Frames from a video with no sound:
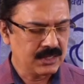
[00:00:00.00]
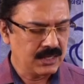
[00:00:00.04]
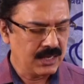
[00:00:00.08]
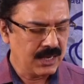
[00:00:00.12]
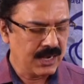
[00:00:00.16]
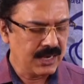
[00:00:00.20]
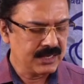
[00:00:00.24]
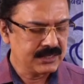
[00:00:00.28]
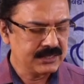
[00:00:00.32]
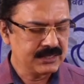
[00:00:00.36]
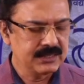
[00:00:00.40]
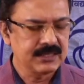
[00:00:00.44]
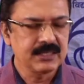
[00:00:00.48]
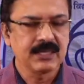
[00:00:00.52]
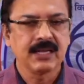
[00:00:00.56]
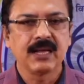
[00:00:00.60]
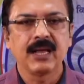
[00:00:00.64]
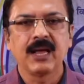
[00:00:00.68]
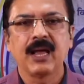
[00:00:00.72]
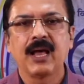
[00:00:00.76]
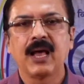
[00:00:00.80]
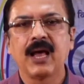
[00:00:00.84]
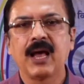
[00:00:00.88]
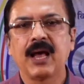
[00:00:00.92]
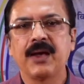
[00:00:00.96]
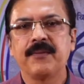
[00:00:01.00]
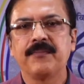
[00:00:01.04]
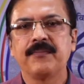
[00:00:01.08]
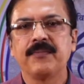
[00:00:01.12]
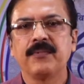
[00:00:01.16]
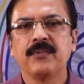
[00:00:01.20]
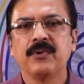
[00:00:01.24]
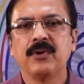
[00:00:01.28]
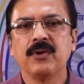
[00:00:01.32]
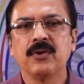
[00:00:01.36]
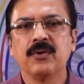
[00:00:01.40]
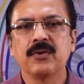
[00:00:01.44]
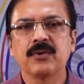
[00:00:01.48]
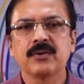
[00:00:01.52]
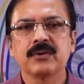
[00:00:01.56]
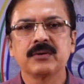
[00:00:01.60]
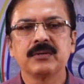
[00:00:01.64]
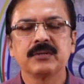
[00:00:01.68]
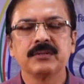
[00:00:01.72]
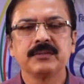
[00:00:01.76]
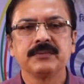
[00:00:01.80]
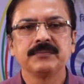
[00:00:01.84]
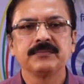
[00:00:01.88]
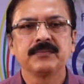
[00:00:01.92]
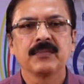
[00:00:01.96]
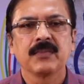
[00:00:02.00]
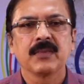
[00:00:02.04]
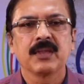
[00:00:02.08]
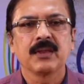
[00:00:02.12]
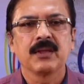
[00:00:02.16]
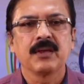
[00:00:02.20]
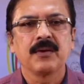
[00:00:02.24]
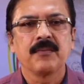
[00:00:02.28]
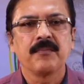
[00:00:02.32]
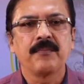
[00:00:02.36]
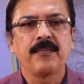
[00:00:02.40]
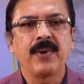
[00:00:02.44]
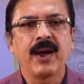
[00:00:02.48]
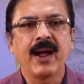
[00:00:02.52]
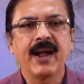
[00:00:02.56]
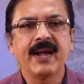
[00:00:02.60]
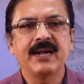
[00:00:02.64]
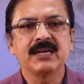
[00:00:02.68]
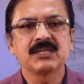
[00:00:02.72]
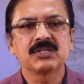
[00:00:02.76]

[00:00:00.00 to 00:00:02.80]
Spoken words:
let's have a look. Find